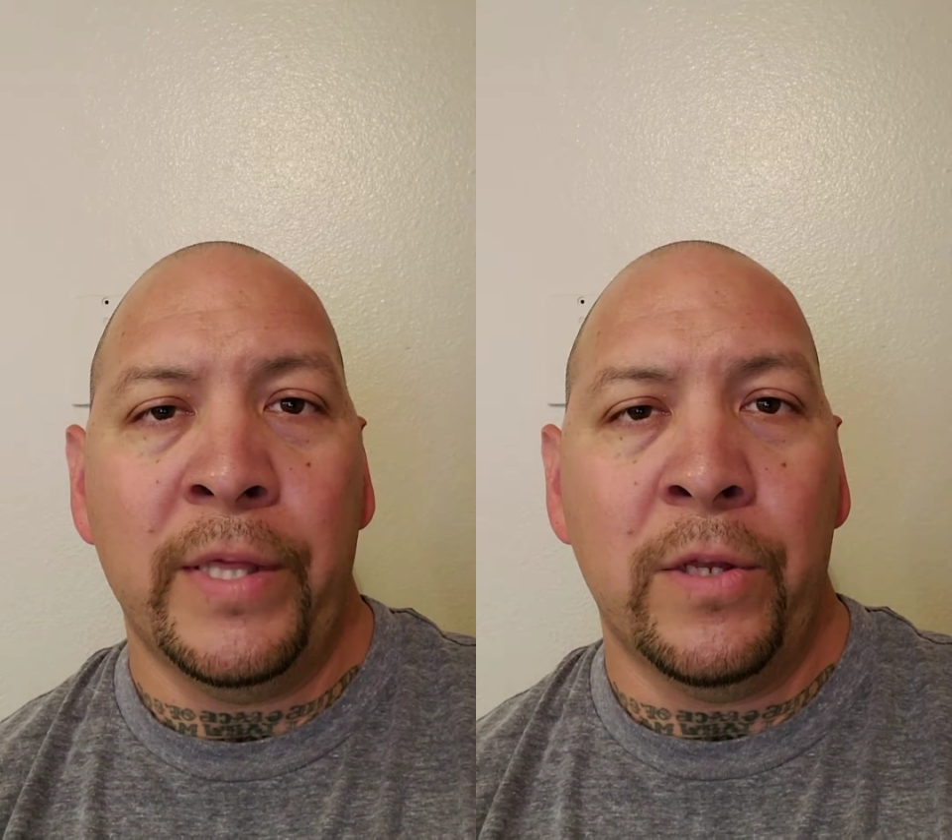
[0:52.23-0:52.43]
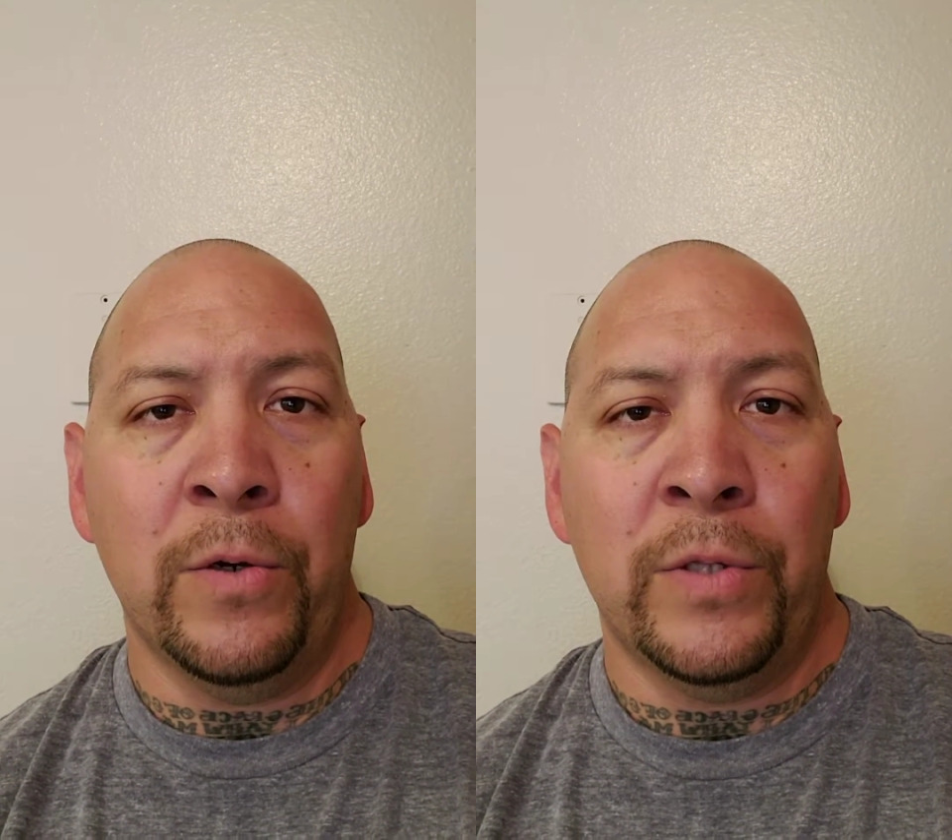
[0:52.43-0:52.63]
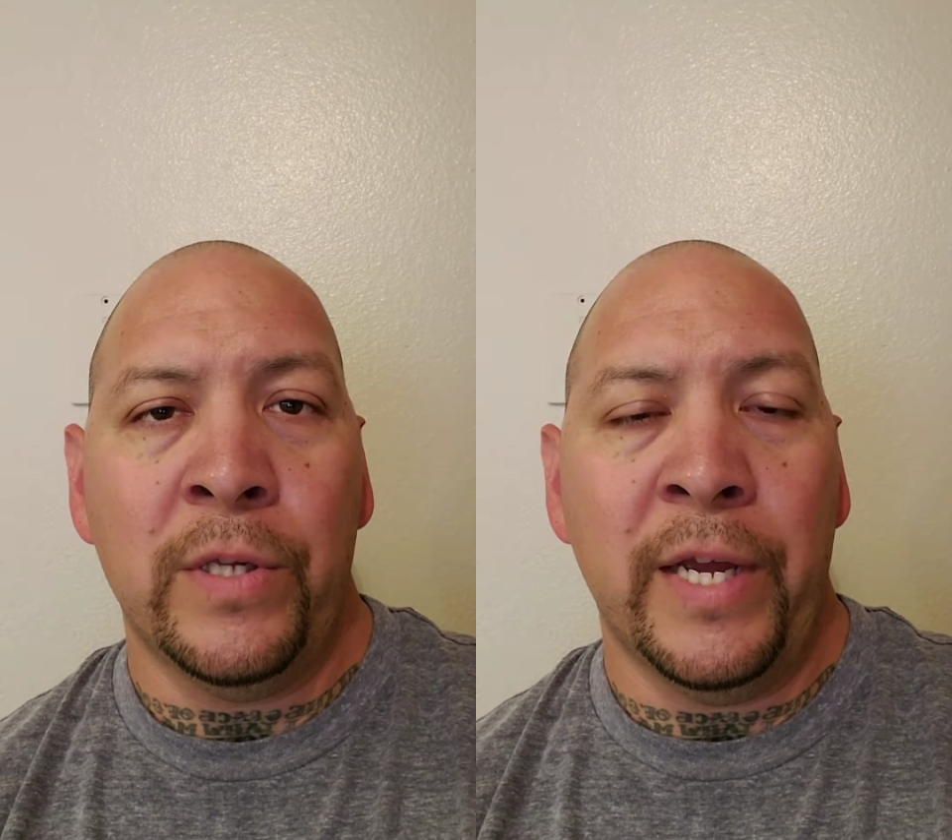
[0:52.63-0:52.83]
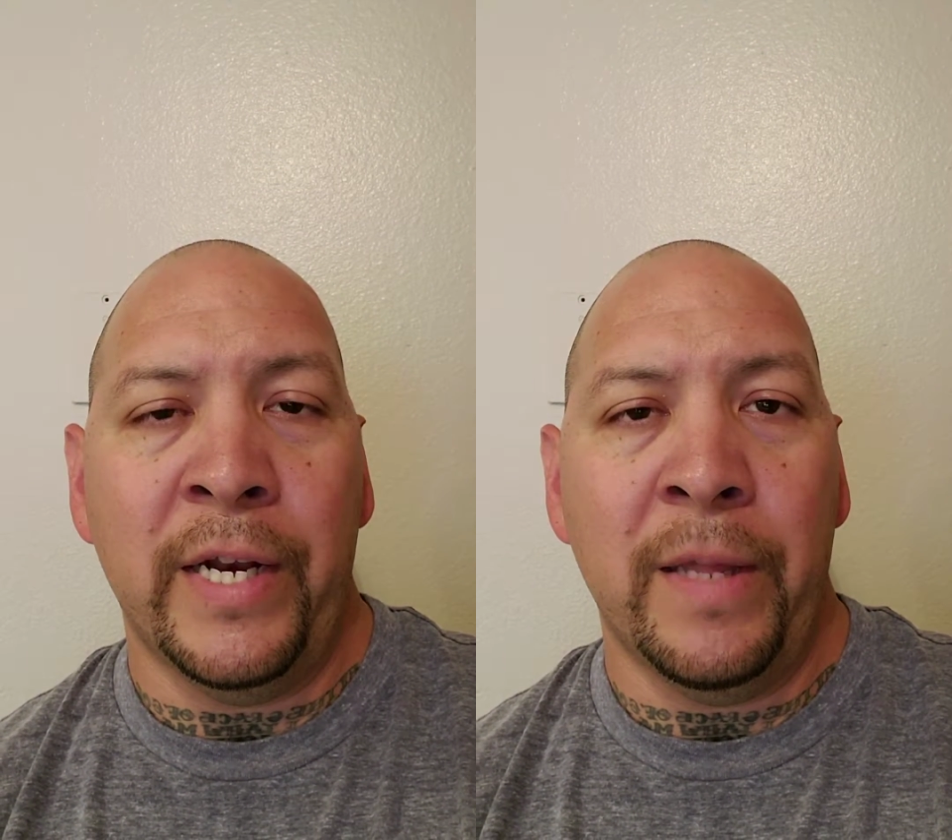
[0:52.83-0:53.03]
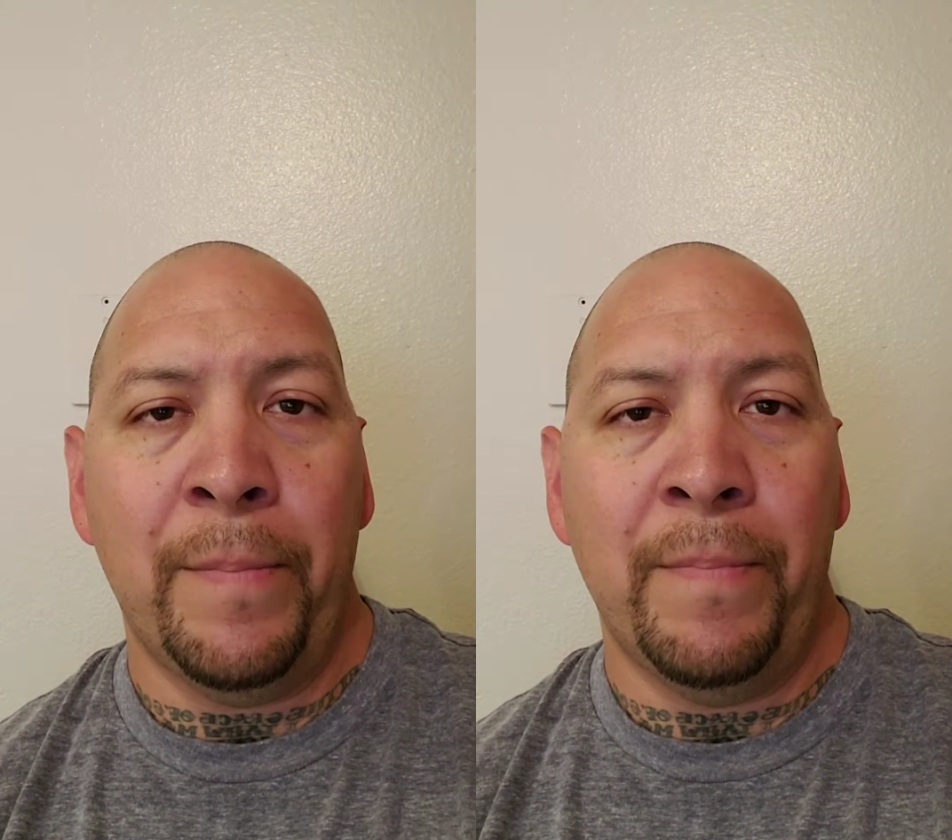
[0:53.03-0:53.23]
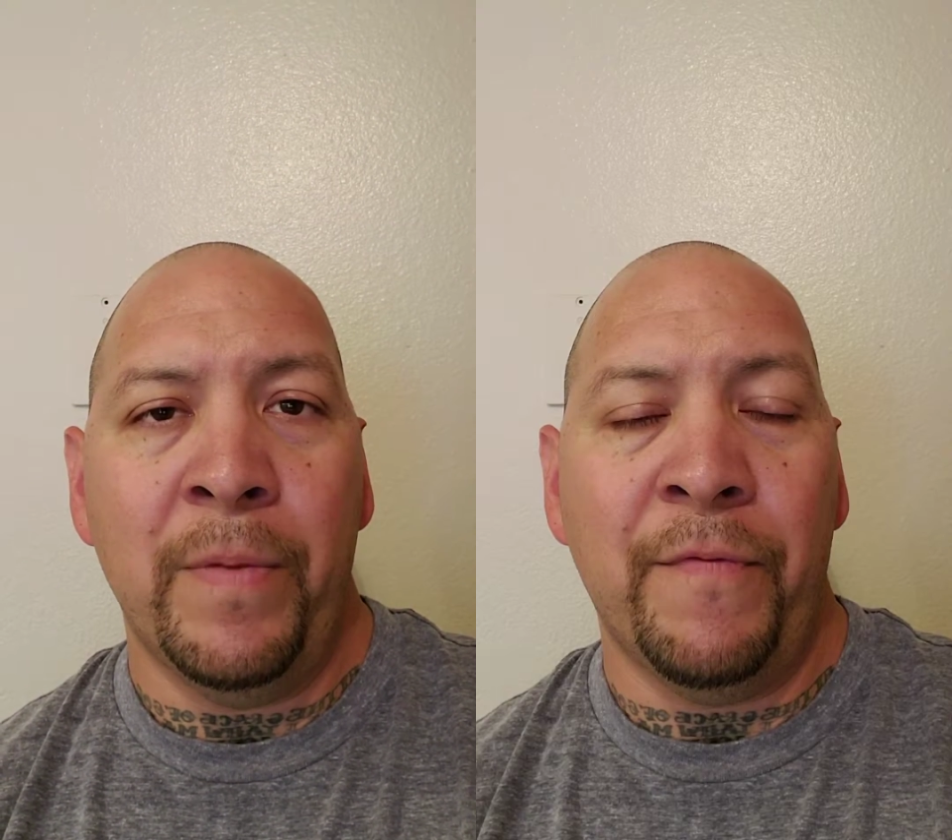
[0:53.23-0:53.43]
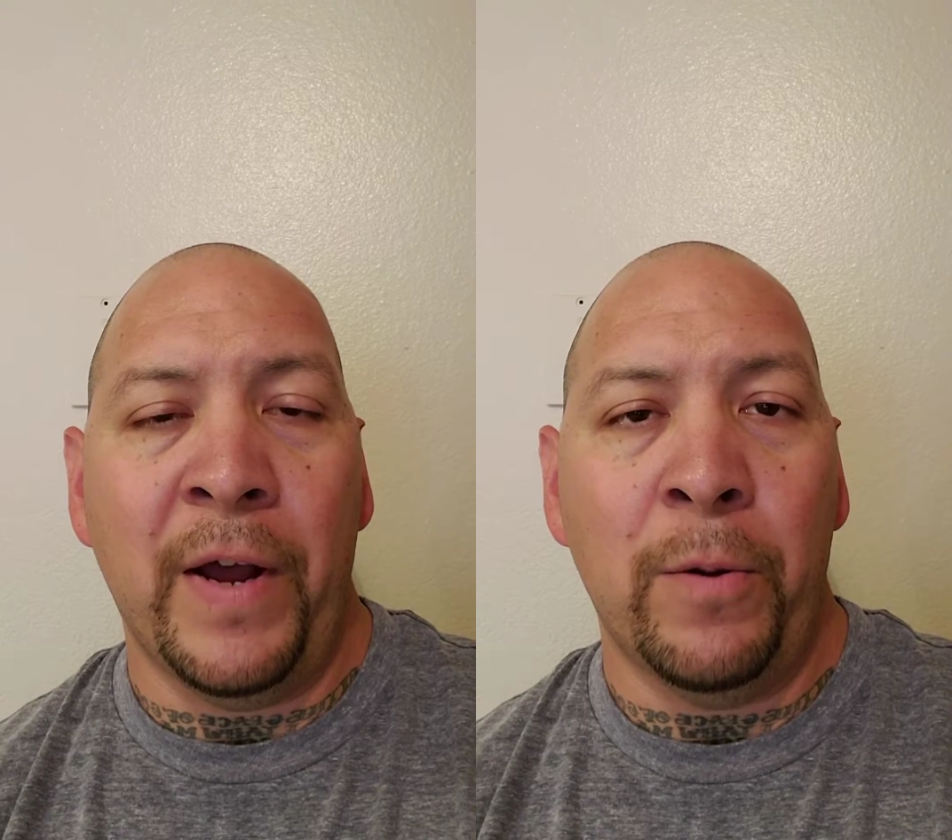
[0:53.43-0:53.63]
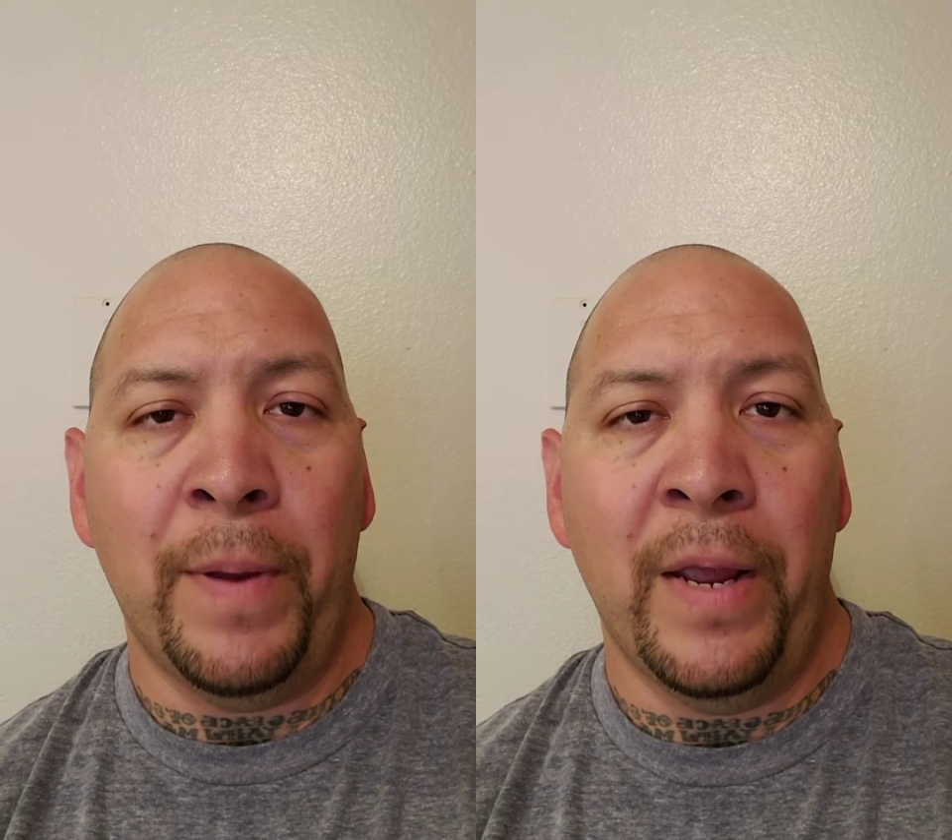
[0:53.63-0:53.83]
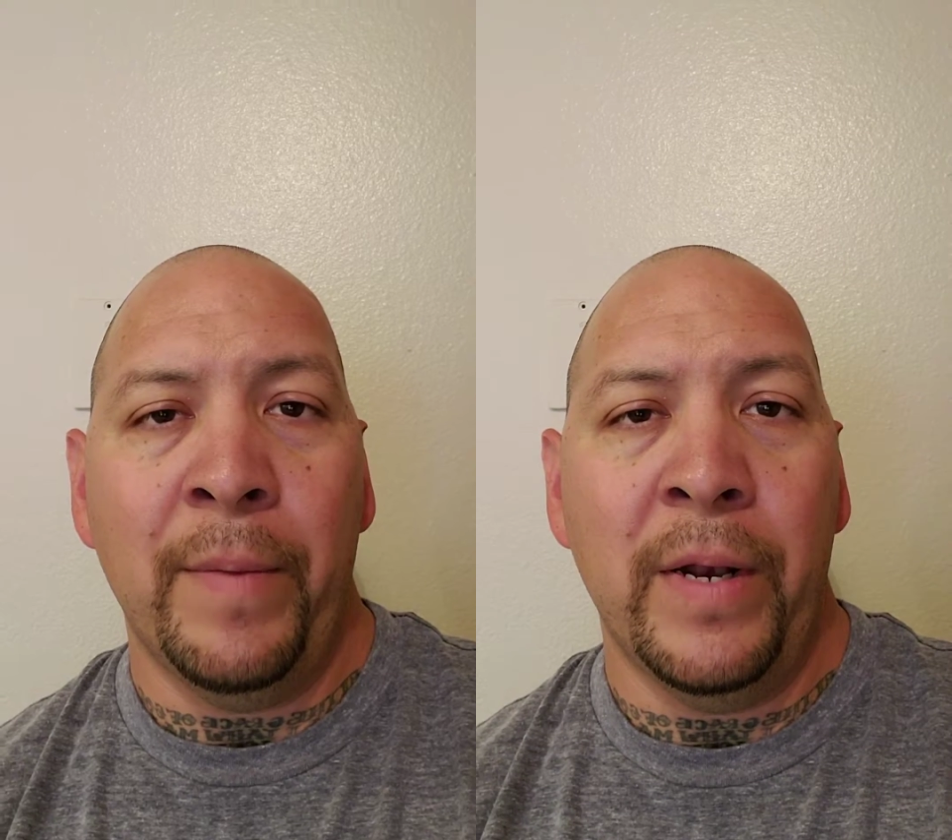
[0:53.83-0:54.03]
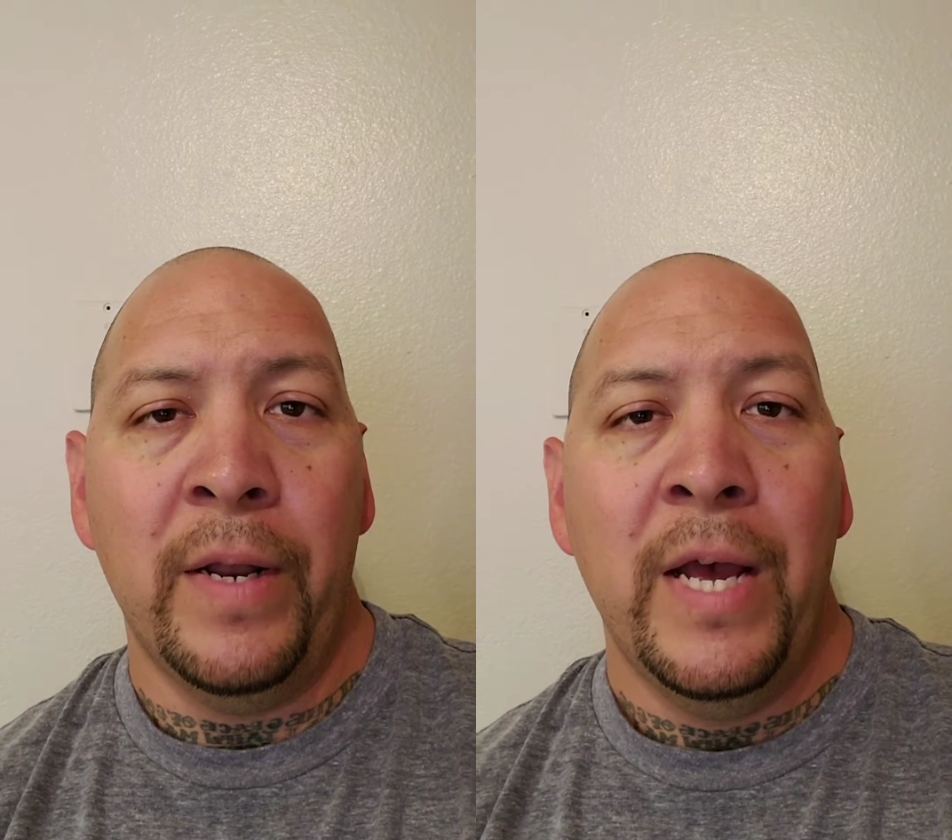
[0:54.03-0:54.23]
through to the end of the final
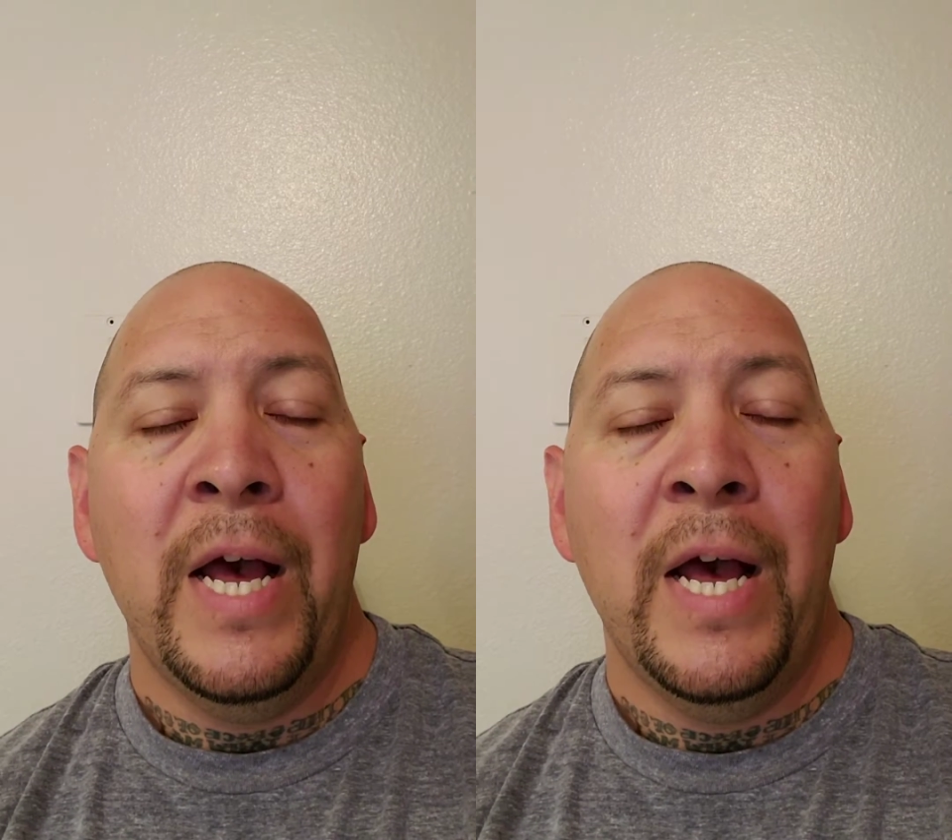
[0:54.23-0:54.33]
payment.